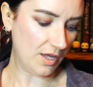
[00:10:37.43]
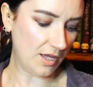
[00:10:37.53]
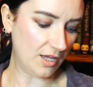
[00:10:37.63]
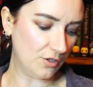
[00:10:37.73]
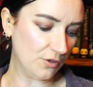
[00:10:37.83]

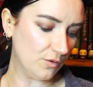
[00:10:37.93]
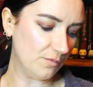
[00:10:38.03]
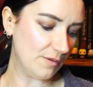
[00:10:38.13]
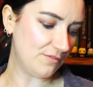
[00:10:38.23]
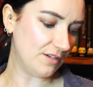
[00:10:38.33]
Another of
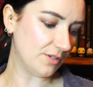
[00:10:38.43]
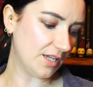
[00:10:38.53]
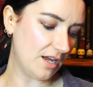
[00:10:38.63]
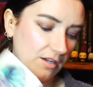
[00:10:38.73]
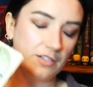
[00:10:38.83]
my favourite
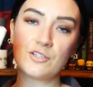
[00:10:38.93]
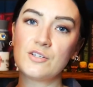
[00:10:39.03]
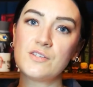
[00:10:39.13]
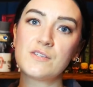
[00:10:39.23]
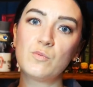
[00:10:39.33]

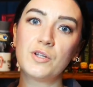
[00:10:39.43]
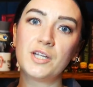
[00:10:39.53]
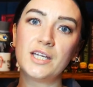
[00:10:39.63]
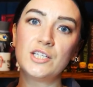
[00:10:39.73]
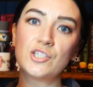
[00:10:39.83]
characters is
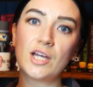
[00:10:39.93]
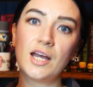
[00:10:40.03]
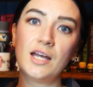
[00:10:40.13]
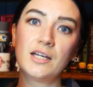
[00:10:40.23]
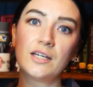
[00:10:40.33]
One-Eyed
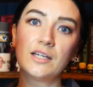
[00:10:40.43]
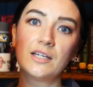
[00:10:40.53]
Jack.